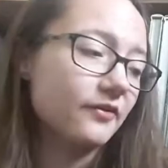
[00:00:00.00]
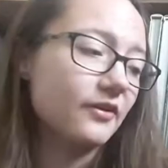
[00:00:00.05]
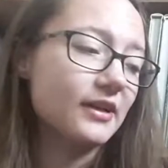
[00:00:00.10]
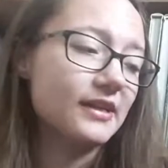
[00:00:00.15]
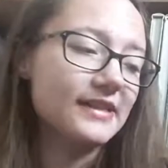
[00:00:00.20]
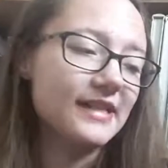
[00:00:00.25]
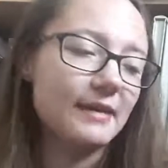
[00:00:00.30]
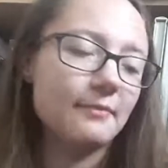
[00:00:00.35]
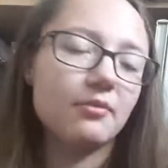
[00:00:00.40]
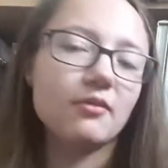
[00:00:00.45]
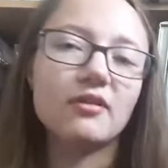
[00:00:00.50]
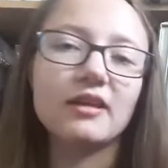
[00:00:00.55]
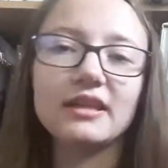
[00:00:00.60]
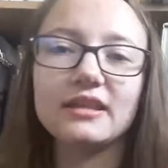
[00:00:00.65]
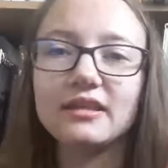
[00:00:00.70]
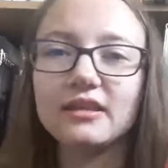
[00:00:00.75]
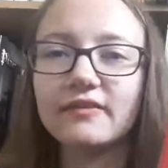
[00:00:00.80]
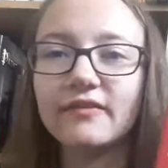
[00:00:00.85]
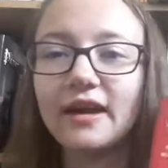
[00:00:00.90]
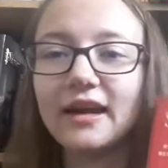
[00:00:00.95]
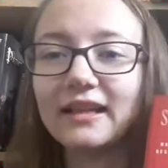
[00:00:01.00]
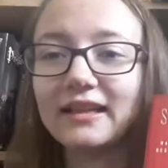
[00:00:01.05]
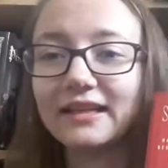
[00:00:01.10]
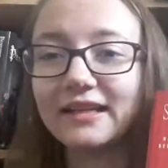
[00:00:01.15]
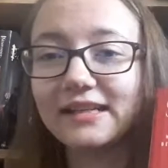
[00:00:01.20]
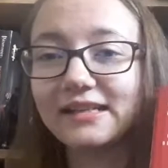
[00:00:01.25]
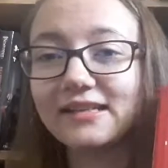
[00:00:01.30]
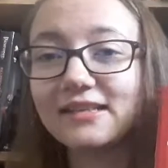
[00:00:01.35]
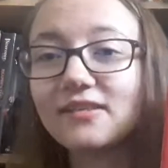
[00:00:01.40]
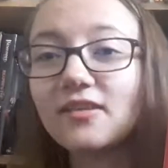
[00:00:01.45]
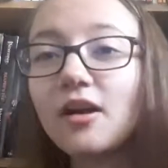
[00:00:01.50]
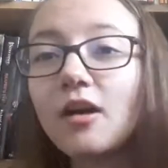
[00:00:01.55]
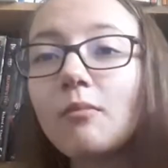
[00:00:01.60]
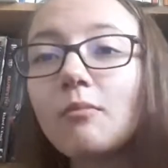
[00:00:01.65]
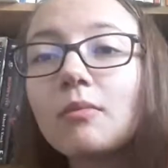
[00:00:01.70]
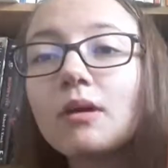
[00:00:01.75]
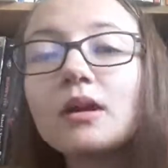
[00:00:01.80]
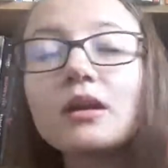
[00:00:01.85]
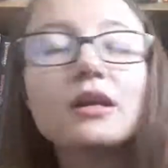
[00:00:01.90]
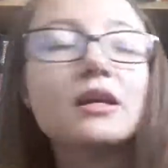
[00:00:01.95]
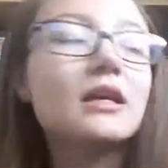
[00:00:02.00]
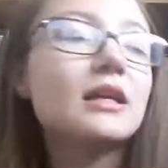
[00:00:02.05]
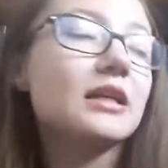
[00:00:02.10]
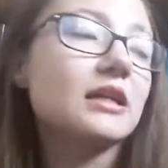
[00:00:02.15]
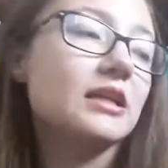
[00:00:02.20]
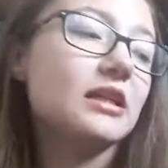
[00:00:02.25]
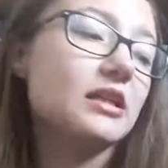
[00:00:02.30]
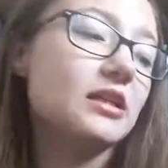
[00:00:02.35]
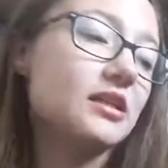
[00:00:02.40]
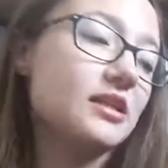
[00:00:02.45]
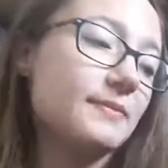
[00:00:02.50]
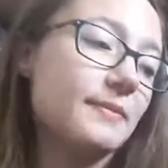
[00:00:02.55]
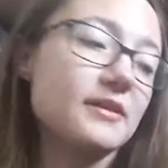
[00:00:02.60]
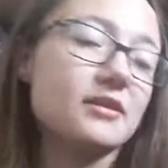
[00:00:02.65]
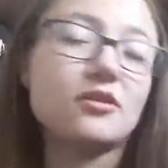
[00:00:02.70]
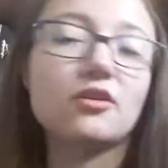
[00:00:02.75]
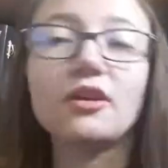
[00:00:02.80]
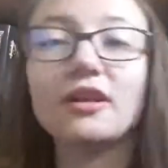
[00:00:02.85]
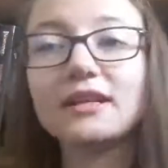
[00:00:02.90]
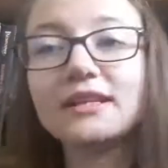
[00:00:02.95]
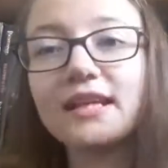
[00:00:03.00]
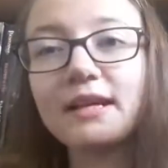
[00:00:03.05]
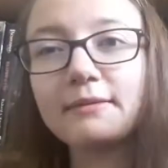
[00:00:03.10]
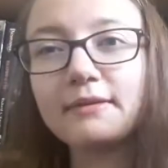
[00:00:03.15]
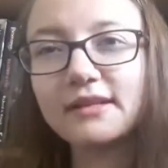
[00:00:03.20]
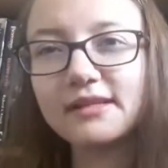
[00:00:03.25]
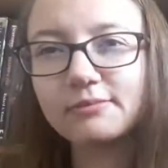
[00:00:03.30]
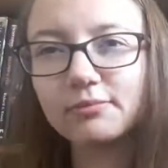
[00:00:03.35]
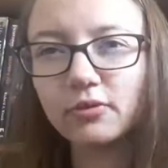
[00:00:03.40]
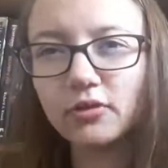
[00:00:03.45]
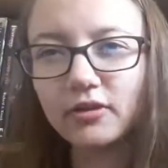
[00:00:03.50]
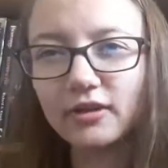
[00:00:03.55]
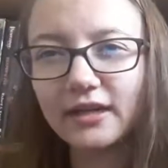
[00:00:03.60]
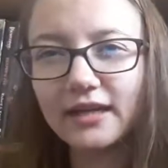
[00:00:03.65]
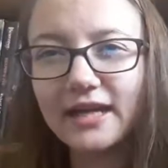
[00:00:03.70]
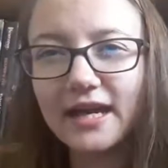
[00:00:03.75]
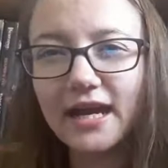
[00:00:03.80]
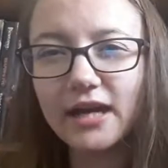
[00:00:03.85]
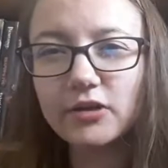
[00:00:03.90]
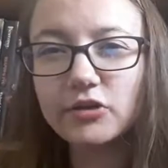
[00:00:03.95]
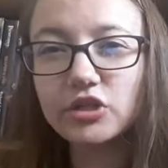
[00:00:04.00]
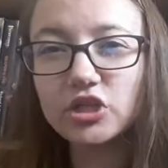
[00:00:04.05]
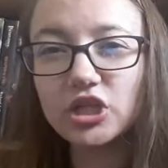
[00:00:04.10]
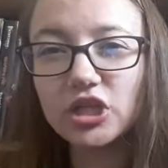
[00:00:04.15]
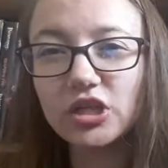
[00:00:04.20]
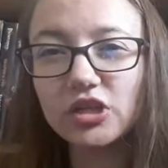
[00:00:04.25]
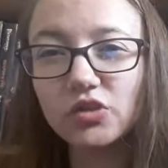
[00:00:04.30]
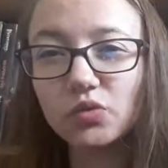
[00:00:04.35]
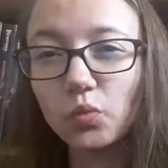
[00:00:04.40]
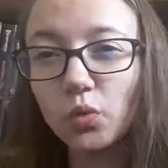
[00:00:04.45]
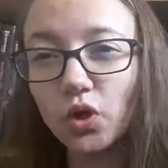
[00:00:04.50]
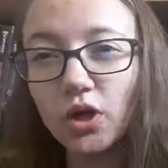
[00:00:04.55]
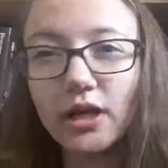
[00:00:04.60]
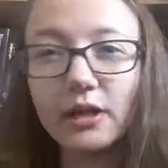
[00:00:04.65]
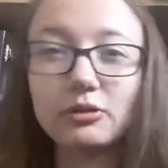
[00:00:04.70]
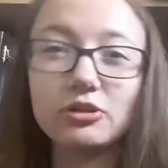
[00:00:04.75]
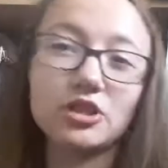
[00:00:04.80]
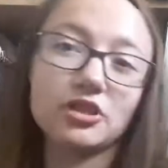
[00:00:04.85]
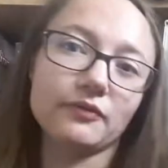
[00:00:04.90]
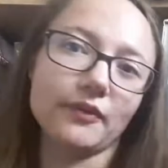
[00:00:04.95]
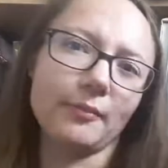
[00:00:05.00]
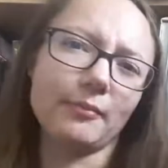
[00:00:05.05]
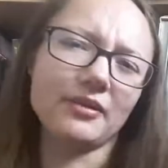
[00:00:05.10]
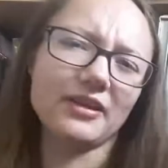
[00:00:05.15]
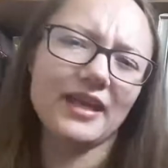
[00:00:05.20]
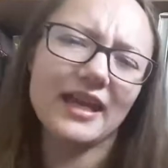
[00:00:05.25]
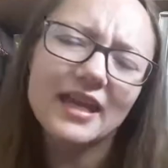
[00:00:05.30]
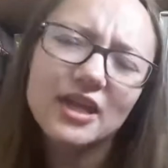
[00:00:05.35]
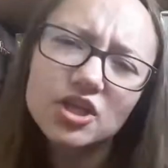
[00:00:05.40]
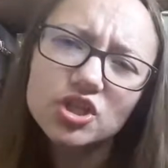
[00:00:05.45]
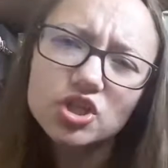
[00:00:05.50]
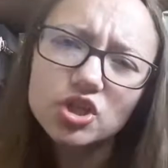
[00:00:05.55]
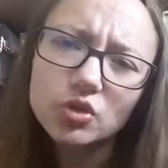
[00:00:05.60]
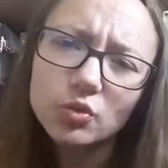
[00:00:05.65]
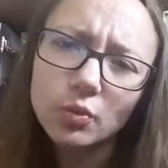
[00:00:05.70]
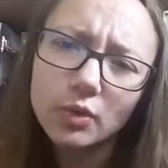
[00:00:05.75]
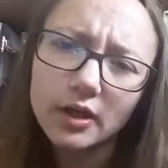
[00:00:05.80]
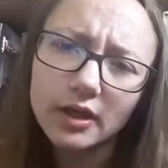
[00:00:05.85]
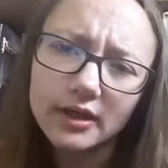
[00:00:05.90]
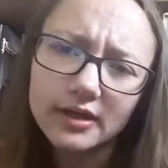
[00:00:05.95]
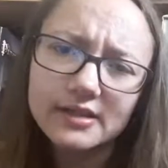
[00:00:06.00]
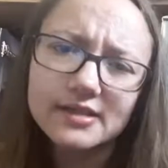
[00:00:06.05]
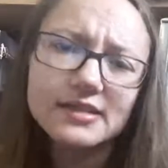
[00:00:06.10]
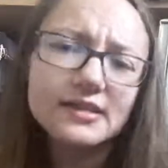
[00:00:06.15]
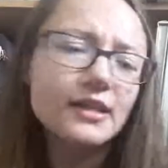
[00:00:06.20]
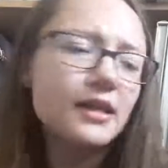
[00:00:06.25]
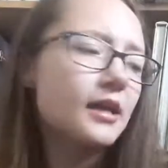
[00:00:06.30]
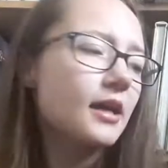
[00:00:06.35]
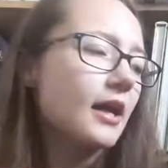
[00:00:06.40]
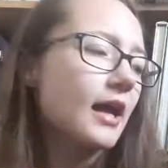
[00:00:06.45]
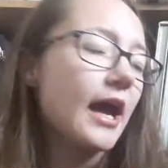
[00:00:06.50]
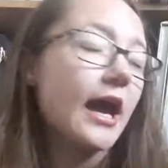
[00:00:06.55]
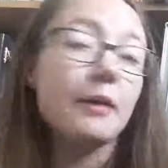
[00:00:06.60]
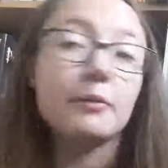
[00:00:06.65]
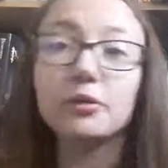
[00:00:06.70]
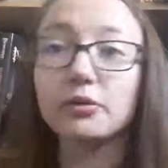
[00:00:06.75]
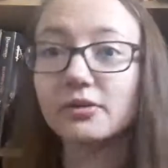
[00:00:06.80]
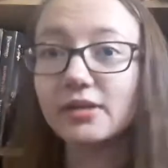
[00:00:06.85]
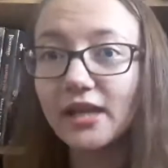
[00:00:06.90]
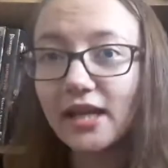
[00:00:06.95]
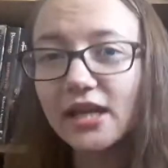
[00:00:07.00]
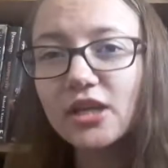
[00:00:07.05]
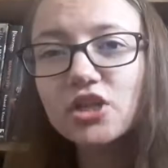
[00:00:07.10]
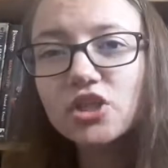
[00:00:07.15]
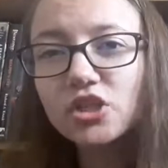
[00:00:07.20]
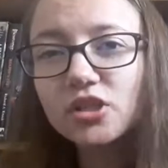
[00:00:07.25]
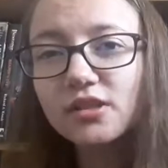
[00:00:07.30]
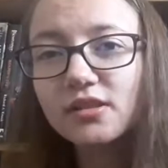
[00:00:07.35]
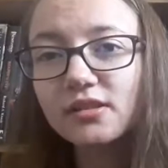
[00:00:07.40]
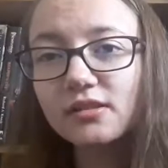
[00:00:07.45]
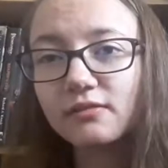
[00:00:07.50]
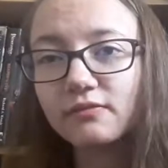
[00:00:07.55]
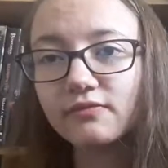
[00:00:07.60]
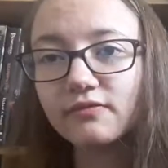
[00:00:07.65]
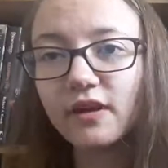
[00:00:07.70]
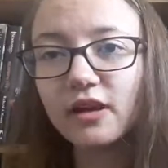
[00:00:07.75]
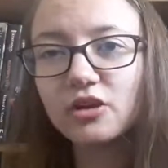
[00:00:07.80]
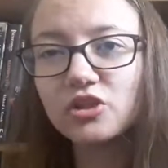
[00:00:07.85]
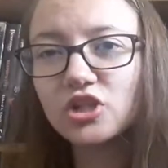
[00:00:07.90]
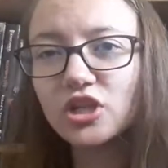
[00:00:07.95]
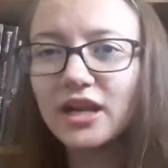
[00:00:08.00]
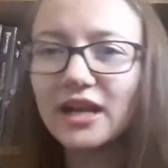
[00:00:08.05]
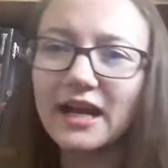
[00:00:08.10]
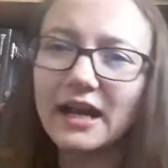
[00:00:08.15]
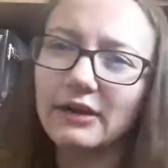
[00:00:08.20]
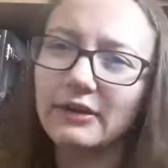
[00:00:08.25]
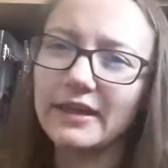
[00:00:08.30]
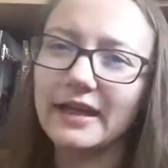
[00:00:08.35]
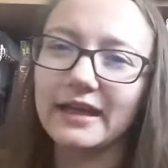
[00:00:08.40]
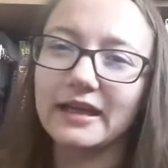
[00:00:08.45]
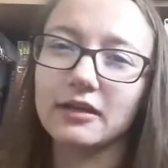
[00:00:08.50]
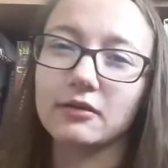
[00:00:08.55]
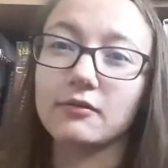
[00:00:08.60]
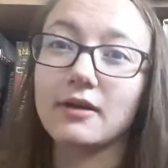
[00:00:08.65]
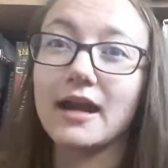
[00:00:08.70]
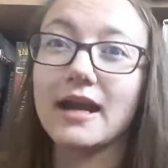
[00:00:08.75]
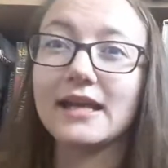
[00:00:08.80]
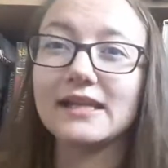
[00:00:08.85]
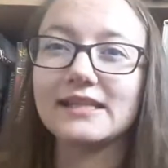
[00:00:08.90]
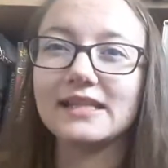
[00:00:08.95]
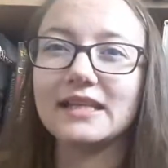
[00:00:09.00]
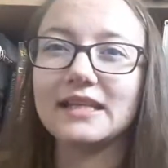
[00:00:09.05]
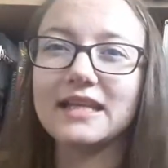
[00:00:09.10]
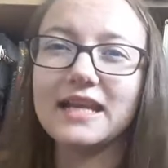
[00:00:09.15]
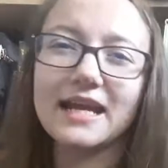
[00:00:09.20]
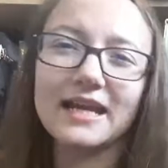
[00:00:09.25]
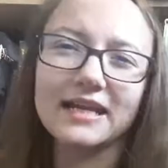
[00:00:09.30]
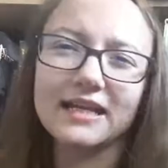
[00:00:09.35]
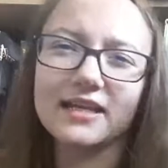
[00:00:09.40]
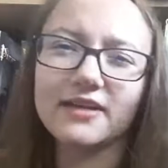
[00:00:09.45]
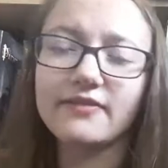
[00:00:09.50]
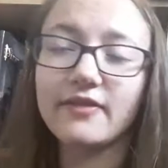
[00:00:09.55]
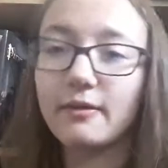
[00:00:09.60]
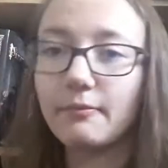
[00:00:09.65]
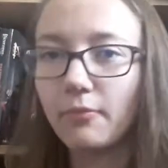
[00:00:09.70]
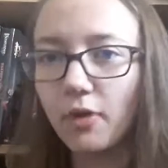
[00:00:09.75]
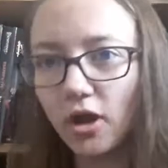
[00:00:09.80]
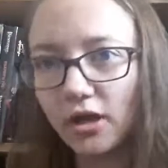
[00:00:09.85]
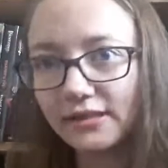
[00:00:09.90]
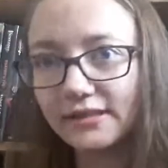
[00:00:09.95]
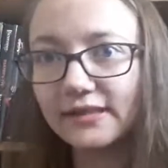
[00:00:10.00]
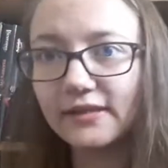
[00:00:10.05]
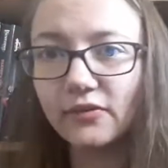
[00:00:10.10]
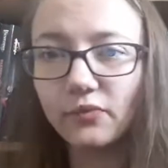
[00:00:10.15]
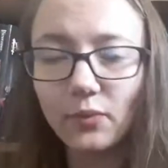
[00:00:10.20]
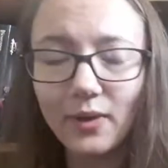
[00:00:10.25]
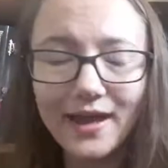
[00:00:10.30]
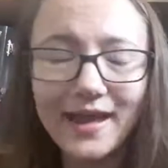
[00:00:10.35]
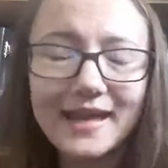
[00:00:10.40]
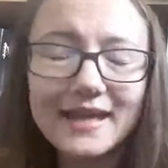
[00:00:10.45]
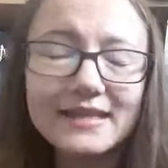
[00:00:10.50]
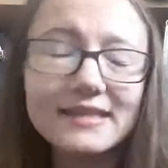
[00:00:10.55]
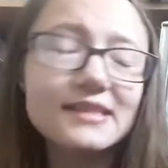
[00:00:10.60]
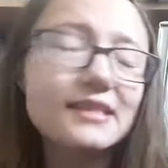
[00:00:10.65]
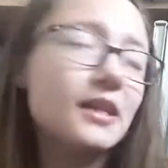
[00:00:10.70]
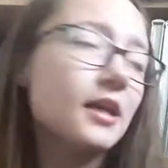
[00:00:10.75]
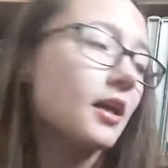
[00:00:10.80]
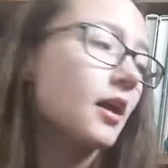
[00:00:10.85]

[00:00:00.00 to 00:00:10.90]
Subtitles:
For example, in The Violinist's Thumb, he spends a lot of time exploring how genes work, how gene replication works, how mutations function, and how that can arise in negative and positive ways.